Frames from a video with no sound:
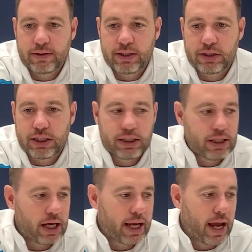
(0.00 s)
Is he,
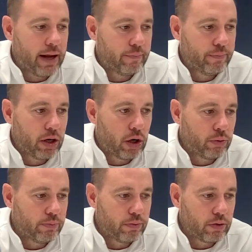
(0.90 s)
again, you
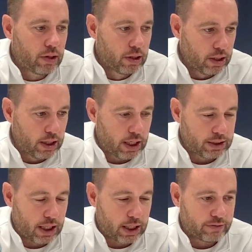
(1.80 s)
know, as
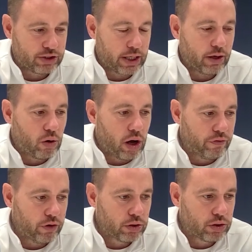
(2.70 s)
I've said it quite a
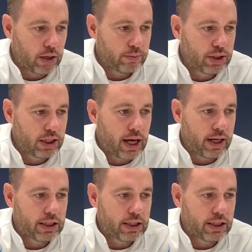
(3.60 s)
few times today,